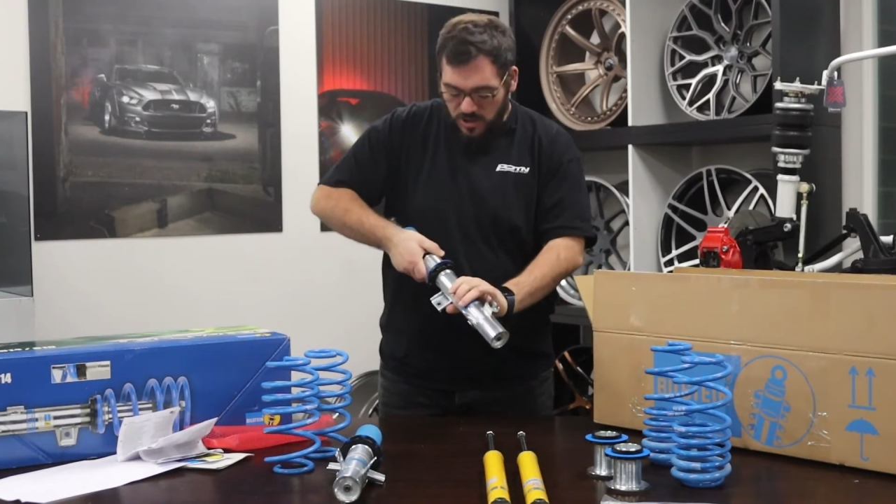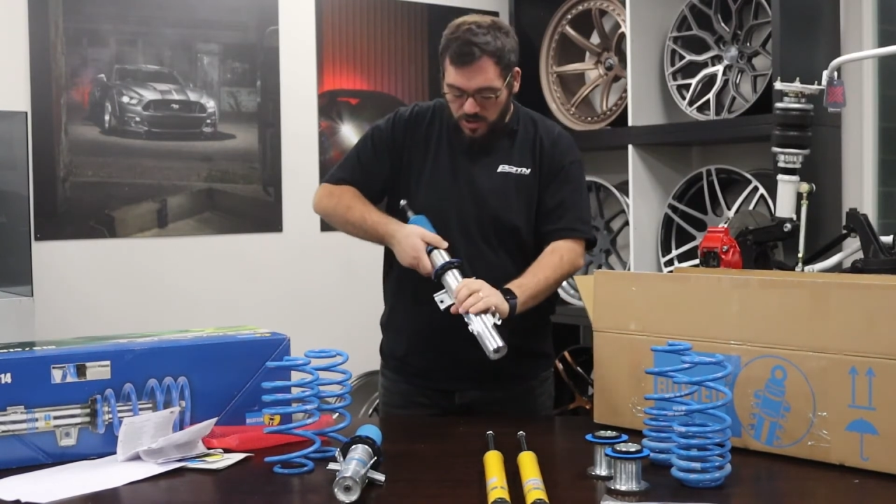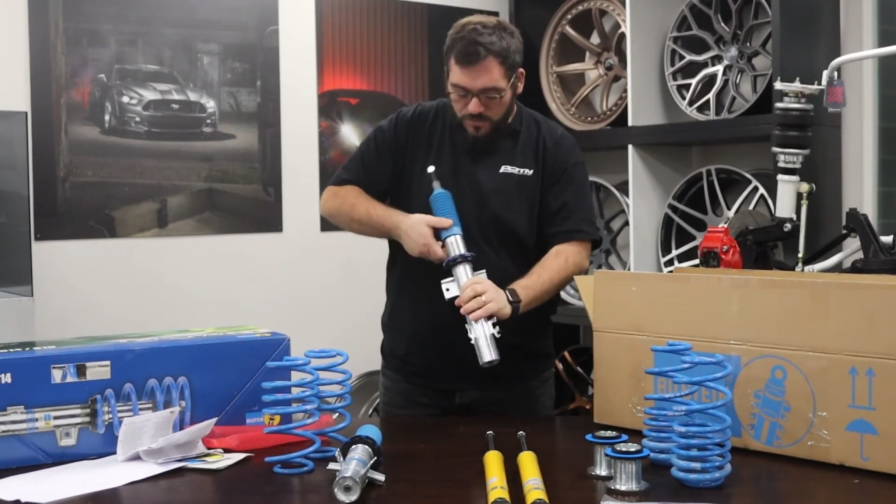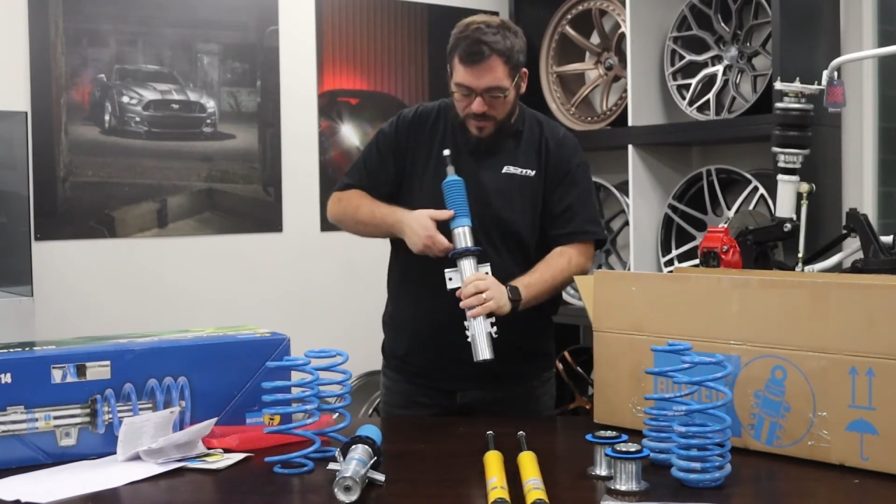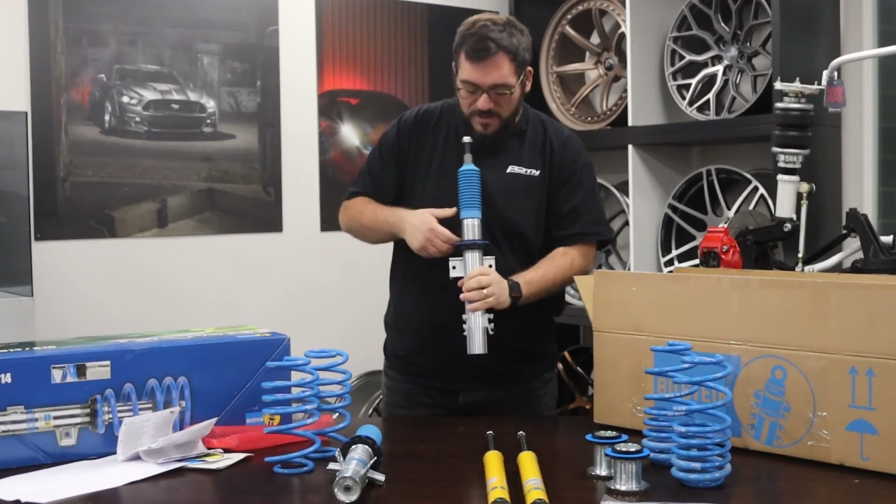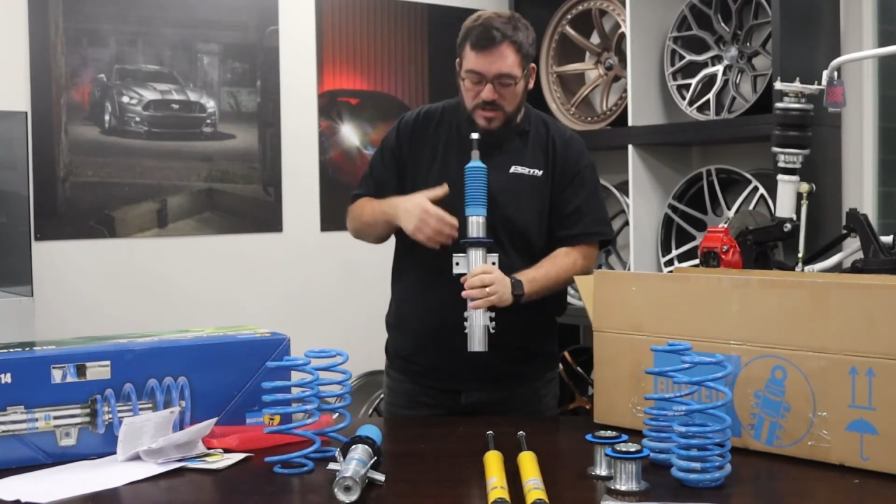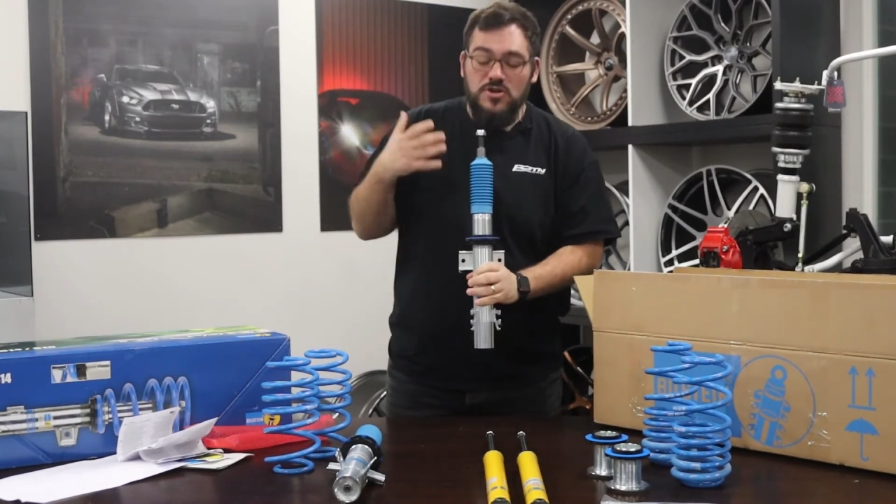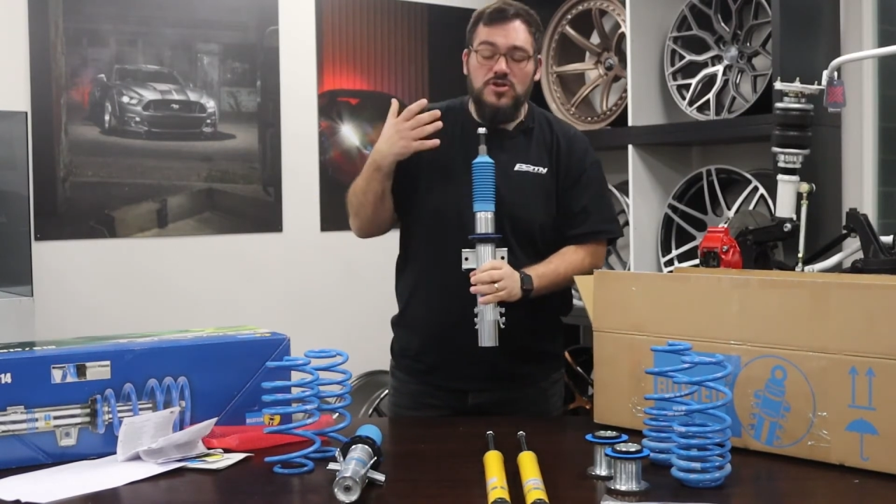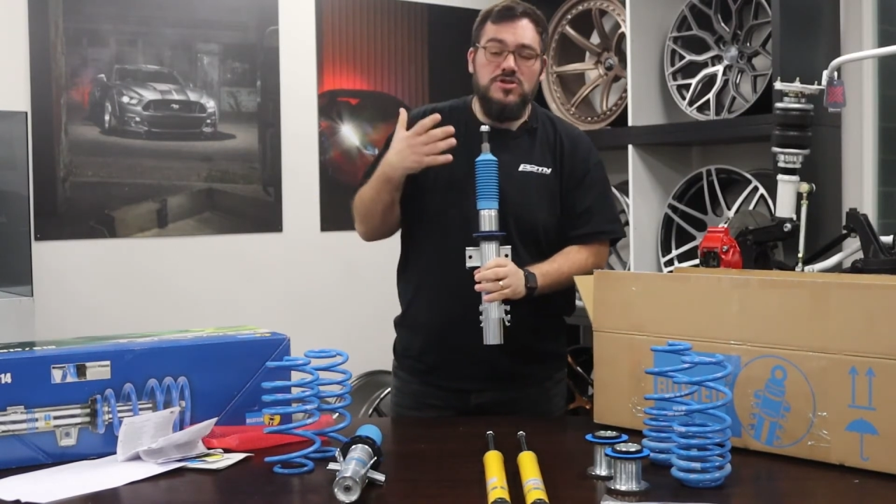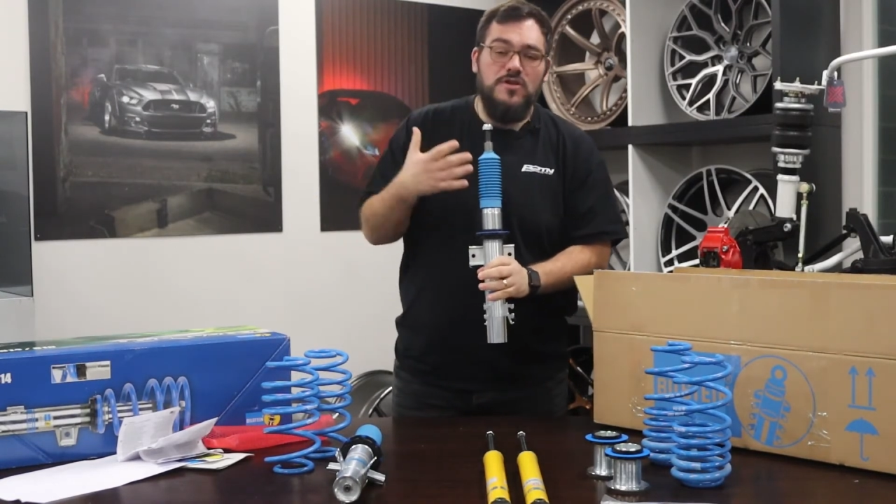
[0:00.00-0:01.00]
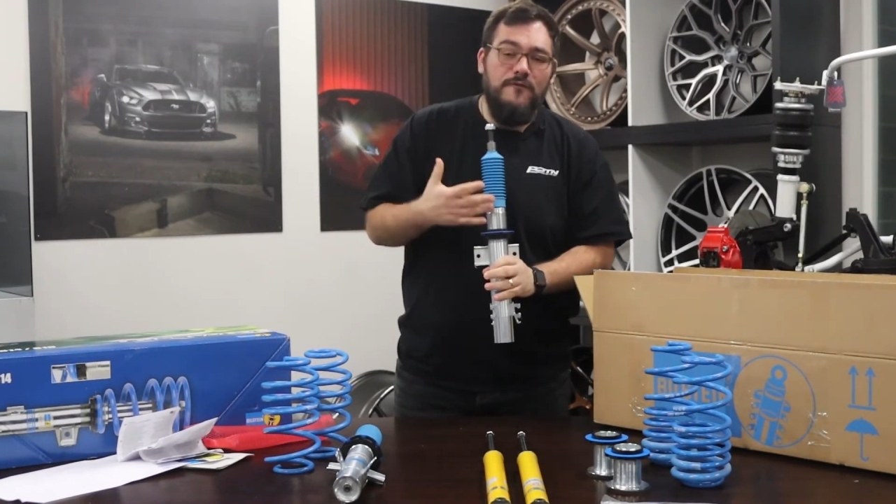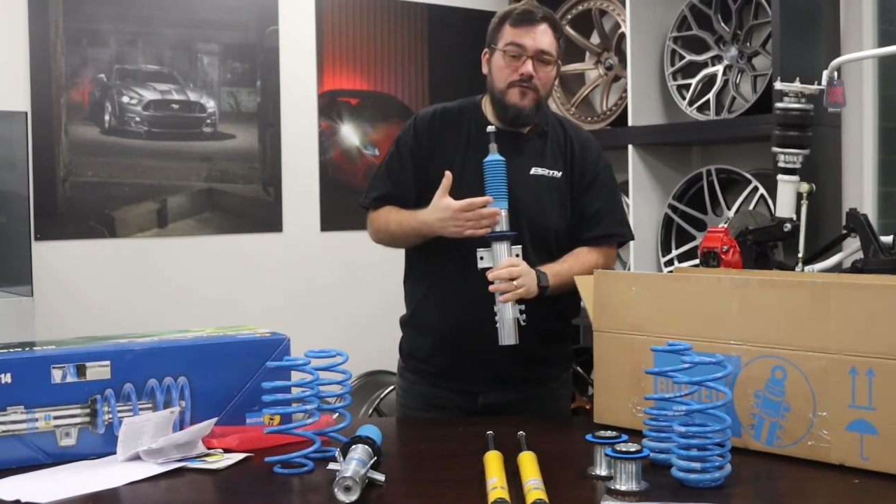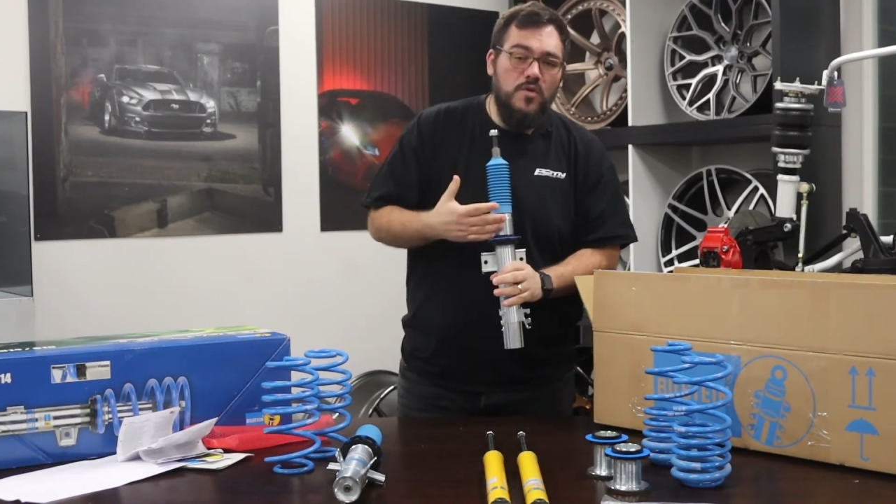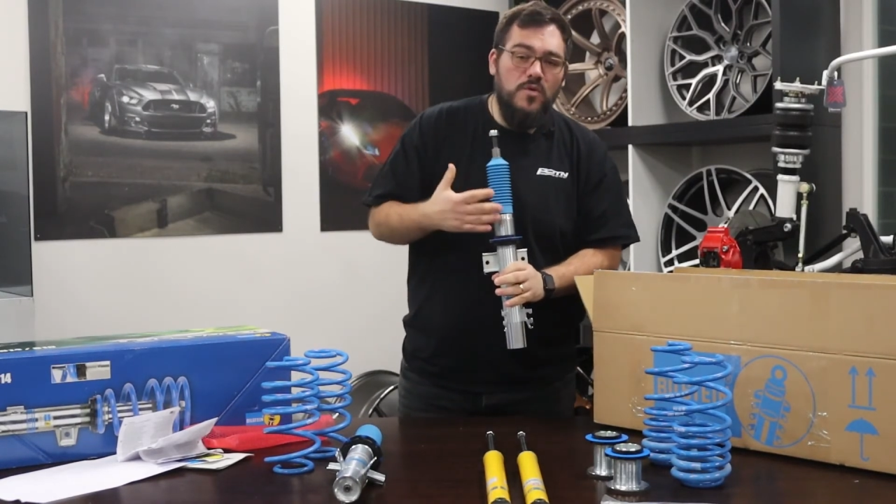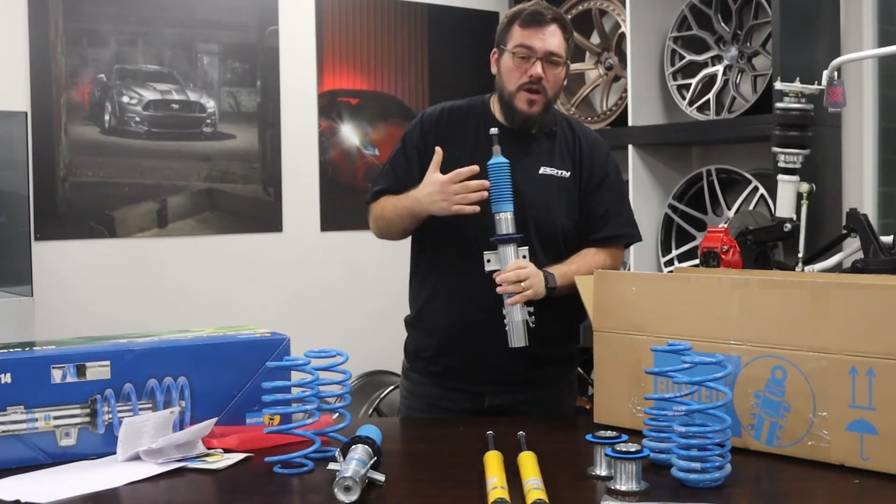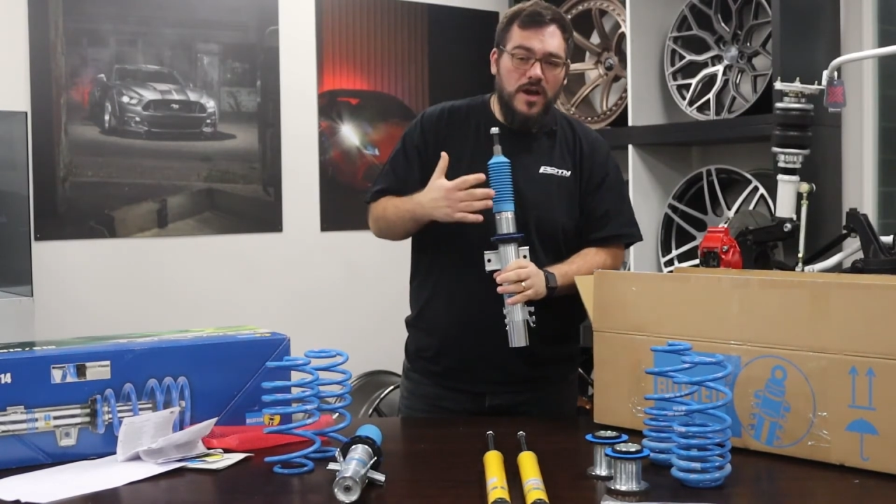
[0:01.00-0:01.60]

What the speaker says: so you'll be able to use the full